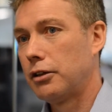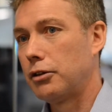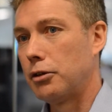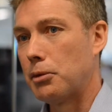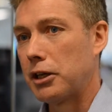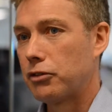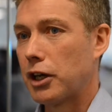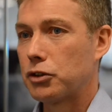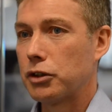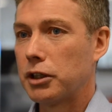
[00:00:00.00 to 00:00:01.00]
the
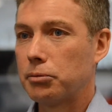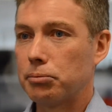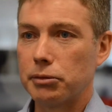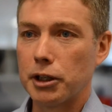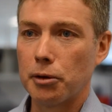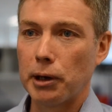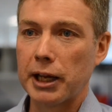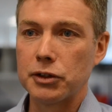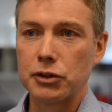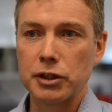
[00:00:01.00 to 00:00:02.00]
manufacturing, you know,
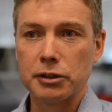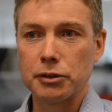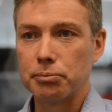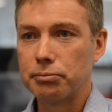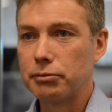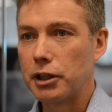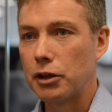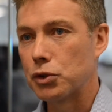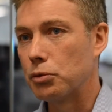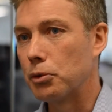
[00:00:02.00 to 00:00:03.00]
plant is in, you
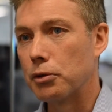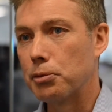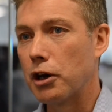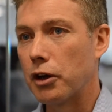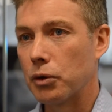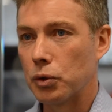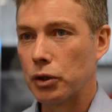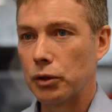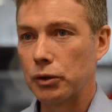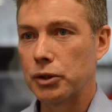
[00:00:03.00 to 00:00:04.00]
know, some other part of the
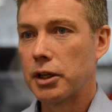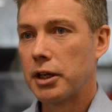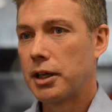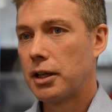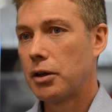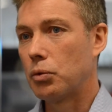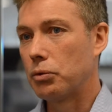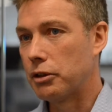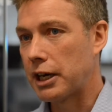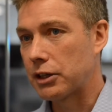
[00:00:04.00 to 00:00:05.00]
world.
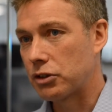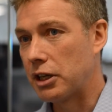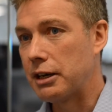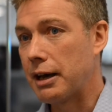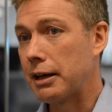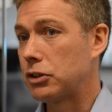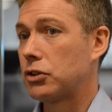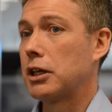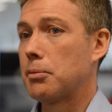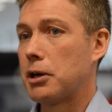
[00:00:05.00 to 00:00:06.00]
That's the nice
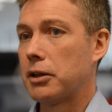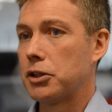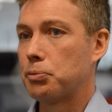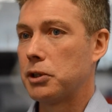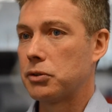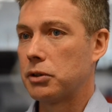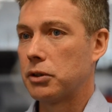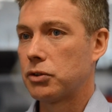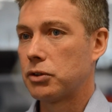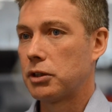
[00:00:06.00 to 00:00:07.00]
thing about this
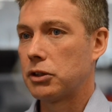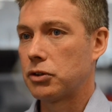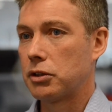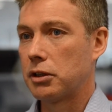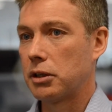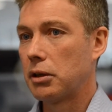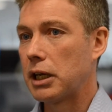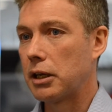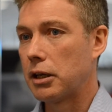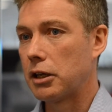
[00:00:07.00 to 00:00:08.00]
business, is that
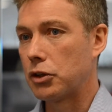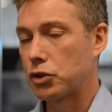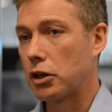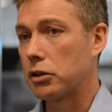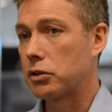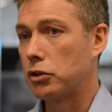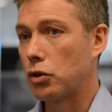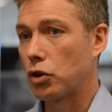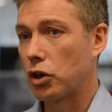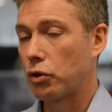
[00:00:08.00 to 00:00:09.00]
at the start of
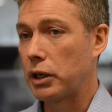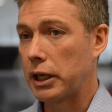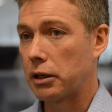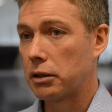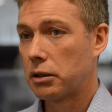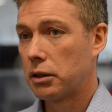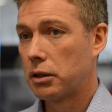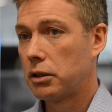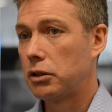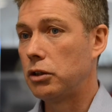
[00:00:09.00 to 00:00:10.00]
your career,
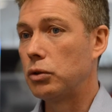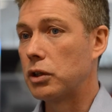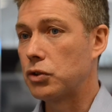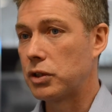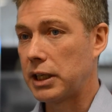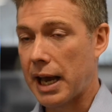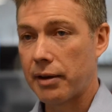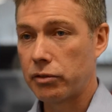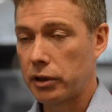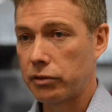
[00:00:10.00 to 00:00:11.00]
you can see
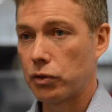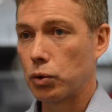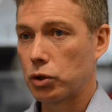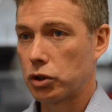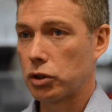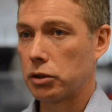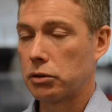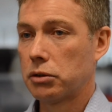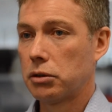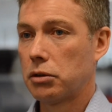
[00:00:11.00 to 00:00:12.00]
every
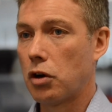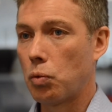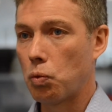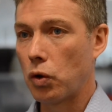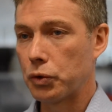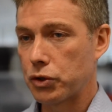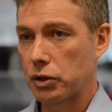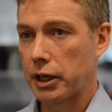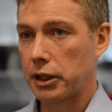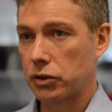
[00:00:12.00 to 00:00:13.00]
function on one
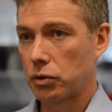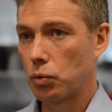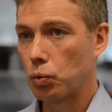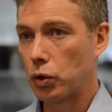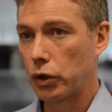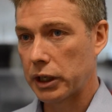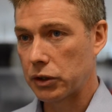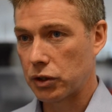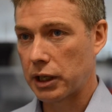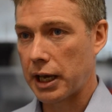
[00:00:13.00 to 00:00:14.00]
site
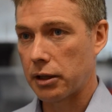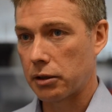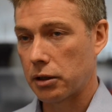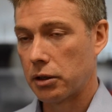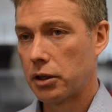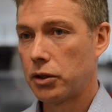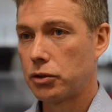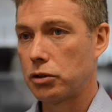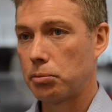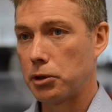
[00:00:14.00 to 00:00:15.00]
working together
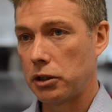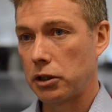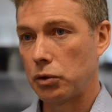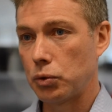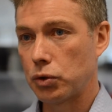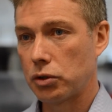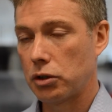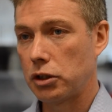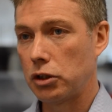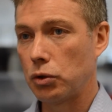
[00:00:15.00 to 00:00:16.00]
to produce
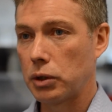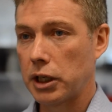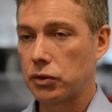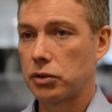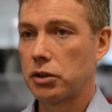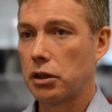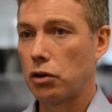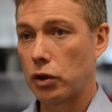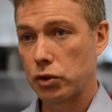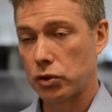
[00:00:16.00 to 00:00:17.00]
a unit
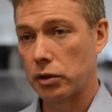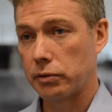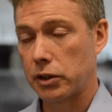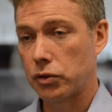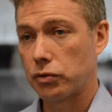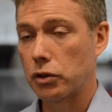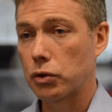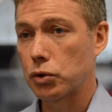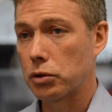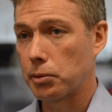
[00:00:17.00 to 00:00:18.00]
or a service for a
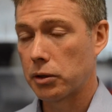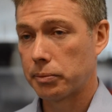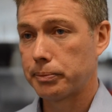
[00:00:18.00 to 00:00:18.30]
customer.